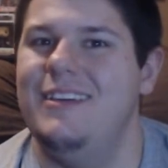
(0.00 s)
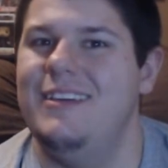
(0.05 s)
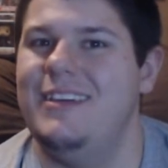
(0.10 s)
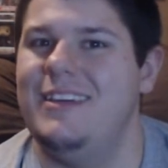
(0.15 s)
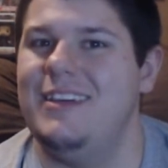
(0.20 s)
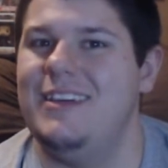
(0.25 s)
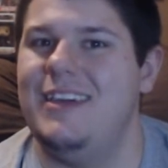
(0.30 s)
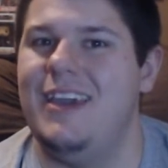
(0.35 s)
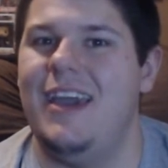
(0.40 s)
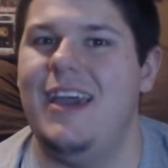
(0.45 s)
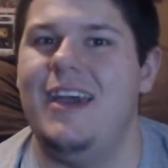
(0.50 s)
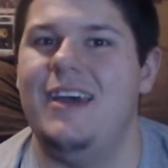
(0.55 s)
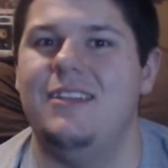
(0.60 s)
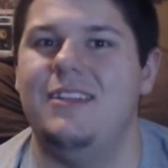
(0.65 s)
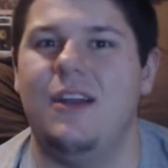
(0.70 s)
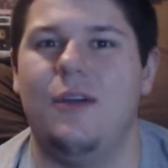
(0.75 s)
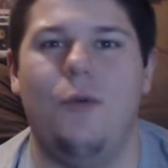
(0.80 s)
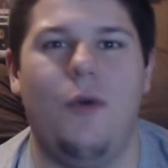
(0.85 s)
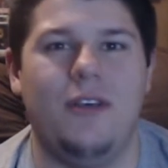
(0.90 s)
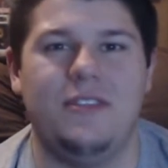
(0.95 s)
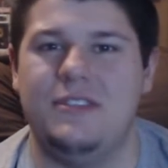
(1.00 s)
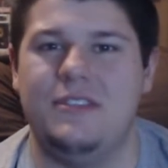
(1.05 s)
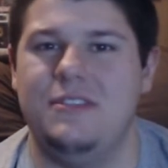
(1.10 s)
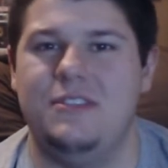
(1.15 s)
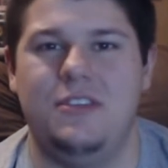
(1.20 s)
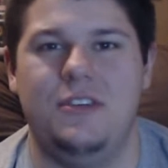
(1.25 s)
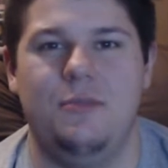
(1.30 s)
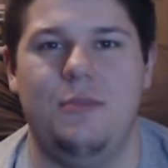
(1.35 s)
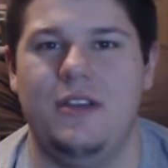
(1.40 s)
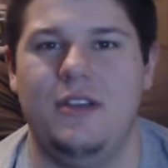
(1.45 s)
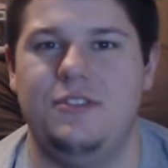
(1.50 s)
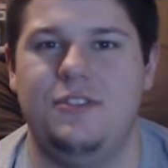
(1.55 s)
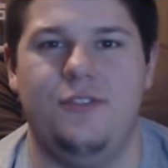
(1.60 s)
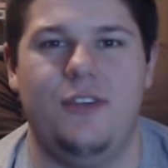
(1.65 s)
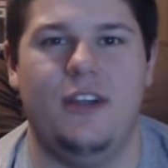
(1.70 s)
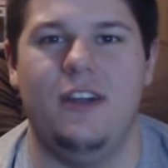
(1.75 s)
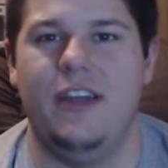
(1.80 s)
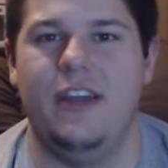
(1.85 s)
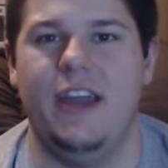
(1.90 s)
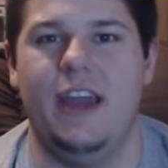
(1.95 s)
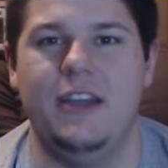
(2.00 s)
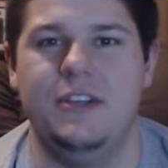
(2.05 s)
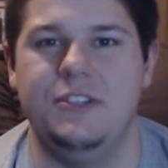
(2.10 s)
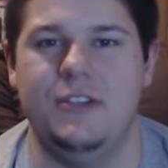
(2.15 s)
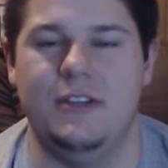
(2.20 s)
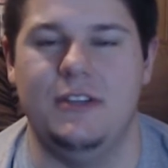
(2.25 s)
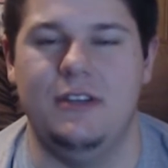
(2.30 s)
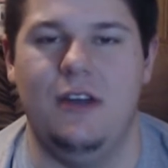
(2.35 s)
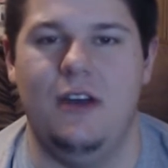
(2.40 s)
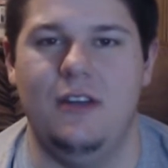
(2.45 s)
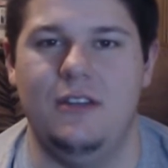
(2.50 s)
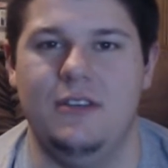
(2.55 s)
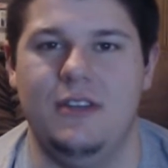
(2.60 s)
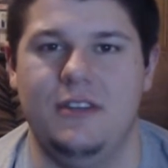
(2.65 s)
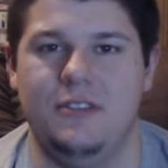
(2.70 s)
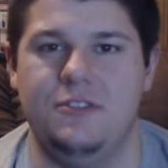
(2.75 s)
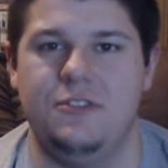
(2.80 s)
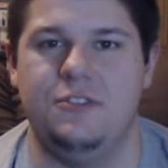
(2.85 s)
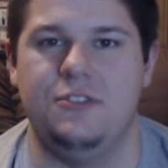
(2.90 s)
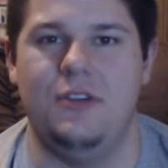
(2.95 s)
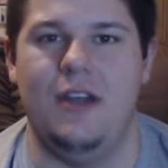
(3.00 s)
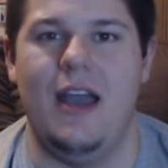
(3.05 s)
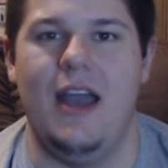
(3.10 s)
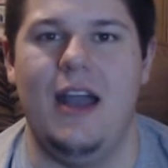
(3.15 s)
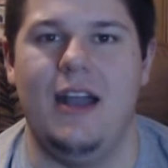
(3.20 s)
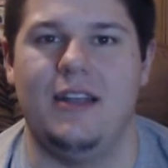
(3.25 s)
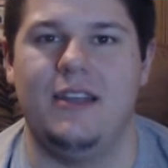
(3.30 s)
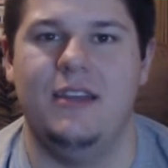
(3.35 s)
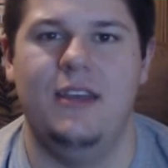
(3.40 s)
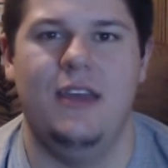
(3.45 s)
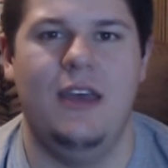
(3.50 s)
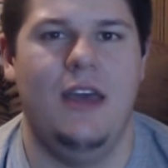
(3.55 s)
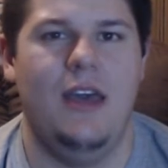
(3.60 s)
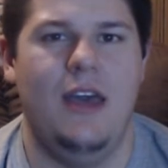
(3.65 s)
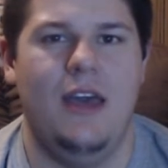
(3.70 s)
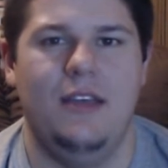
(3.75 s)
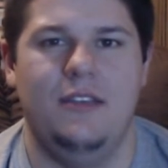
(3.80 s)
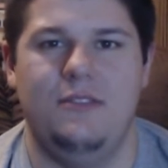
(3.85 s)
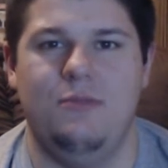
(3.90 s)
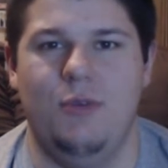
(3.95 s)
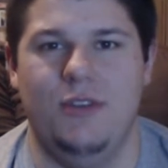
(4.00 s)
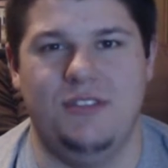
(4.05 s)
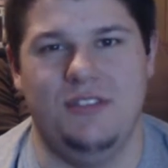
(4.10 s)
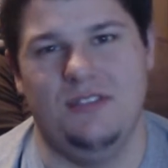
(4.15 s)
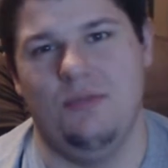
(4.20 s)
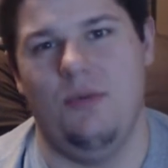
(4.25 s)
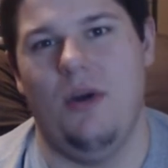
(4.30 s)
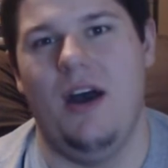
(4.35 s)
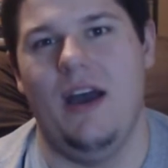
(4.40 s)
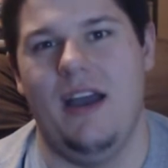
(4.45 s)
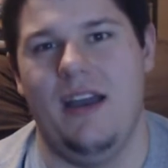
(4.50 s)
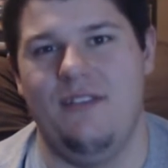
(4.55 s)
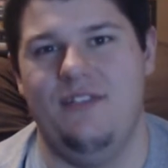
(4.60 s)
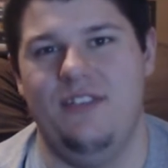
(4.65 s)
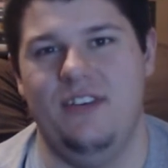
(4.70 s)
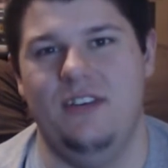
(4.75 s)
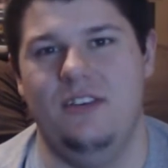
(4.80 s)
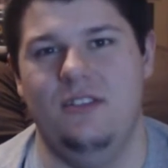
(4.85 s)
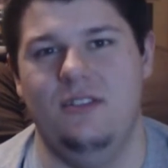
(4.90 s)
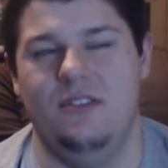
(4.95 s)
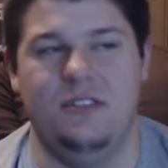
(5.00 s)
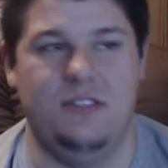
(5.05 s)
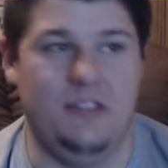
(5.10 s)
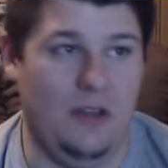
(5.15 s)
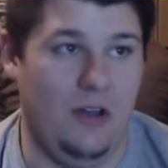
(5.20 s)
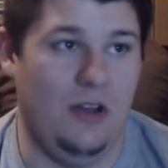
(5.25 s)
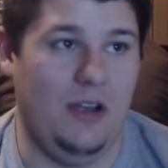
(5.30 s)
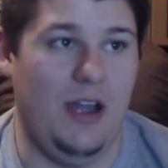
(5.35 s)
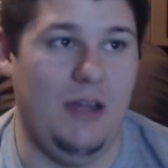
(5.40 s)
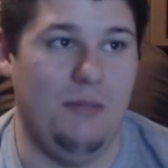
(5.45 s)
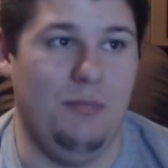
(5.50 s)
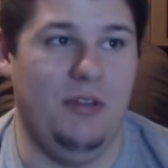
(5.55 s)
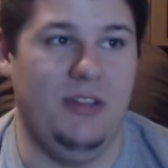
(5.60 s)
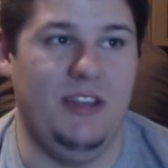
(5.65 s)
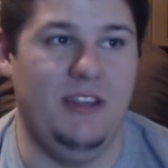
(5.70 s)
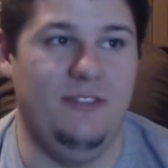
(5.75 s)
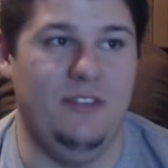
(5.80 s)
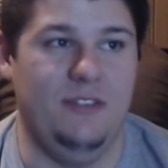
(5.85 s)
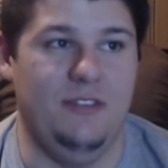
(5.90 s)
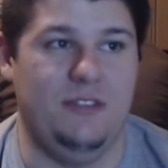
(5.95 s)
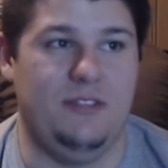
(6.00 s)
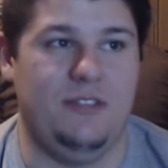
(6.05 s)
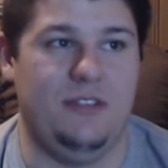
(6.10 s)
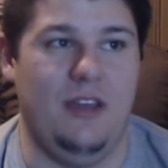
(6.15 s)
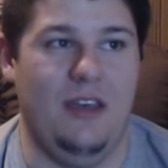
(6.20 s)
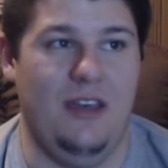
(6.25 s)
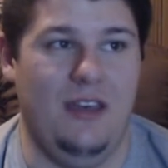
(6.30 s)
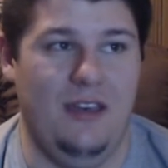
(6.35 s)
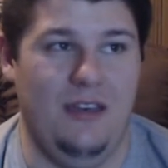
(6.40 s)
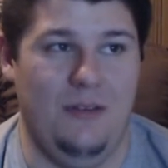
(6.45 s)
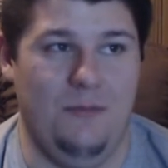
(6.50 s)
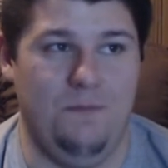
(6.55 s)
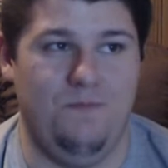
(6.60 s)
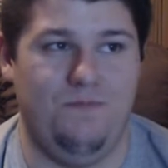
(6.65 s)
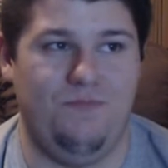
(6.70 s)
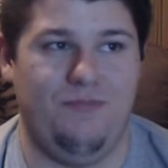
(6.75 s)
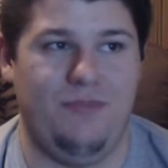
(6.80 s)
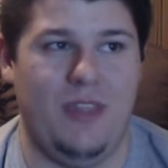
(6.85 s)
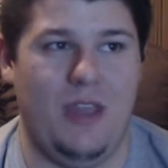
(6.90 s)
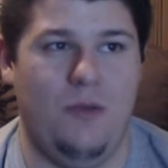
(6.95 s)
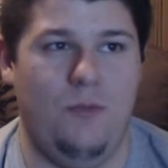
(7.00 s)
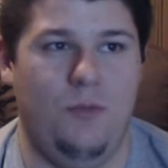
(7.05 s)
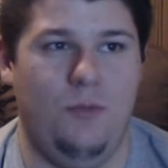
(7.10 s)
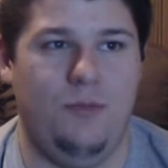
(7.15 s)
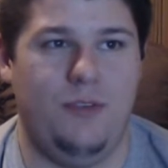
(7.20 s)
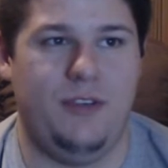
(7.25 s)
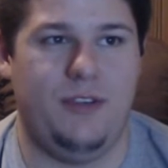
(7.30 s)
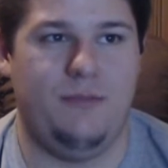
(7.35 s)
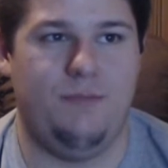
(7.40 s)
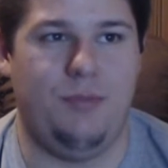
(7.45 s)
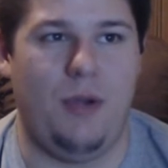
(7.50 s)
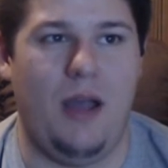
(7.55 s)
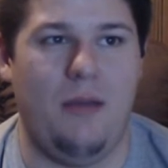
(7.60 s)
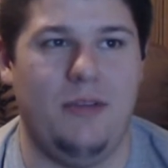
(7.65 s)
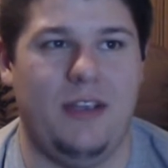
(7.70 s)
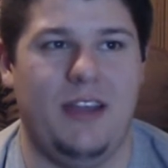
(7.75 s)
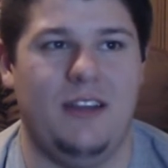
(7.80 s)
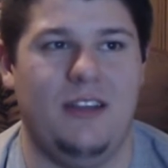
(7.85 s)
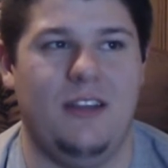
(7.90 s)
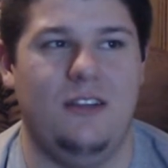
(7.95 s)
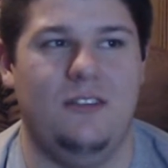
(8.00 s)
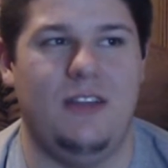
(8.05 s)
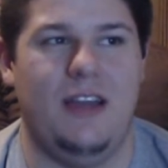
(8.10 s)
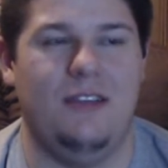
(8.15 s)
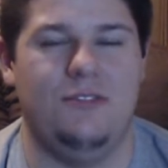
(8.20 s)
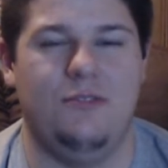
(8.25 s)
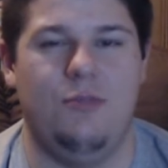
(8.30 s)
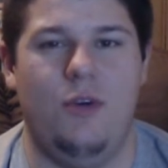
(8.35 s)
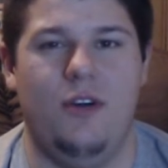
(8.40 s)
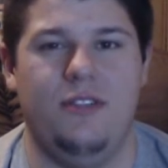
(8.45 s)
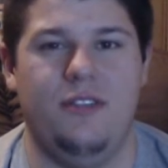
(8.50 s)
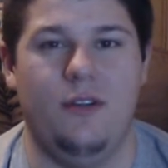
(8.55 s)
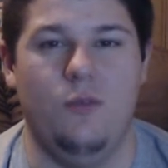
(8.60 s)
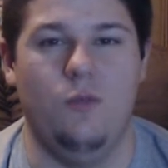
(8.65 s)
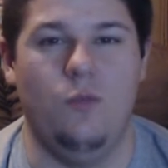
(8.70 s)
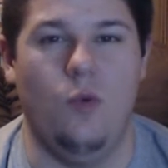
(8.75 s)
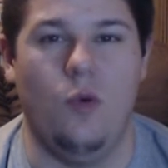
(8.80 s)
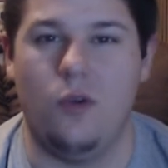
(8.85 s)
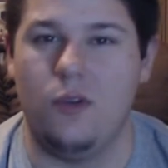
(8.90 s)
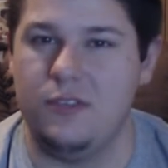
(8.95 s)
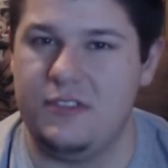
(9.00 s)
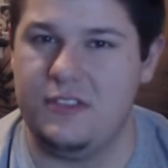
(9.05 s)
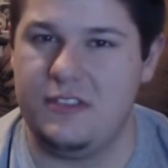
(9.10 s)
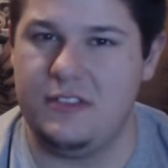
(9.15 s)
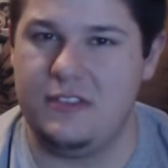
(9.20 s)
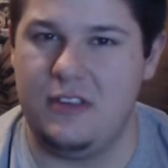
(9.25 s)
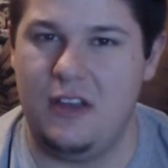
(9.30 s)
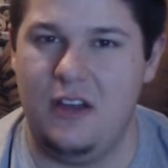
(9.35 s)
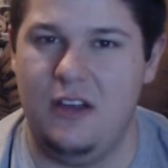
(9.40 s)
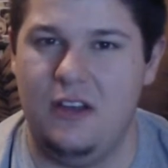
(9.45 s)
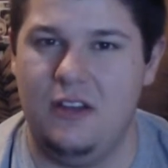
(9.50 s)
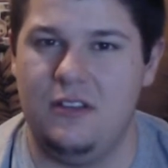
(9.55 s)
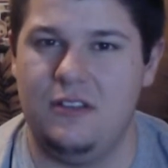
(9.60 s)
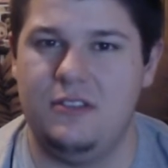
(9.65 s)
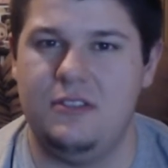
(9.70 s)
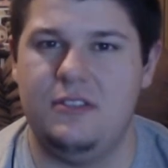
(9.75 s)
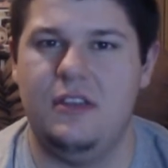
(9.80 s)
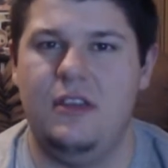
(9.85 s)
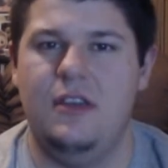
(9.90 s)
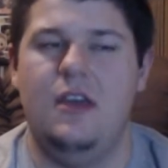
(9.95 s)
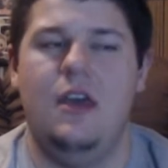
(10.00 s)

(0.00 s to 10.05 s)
yeah, there wasn't too much variation on this track, which is why I feel the song I Believe is probably going to go down as one of their worst songs.